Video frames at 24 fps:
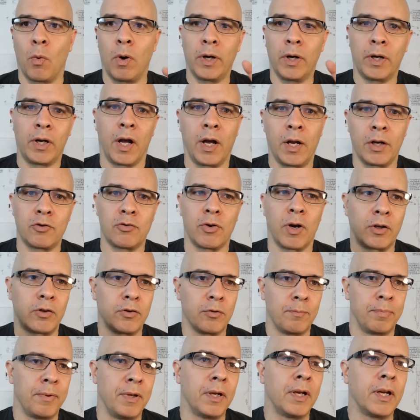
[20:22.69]
one
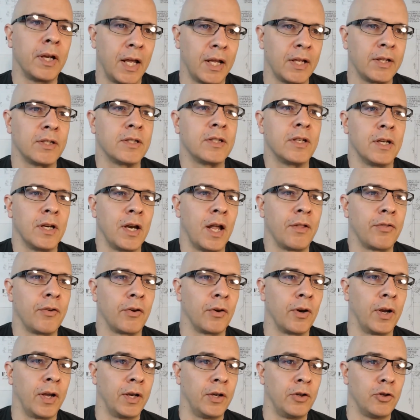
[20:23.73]
contractor bid against
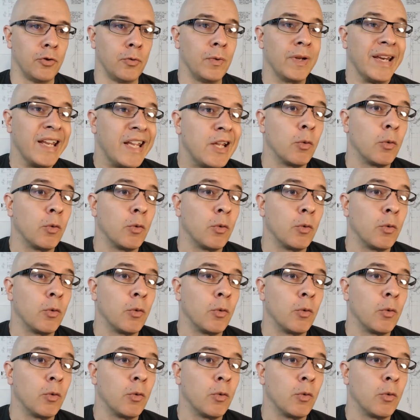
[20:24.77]
another and do it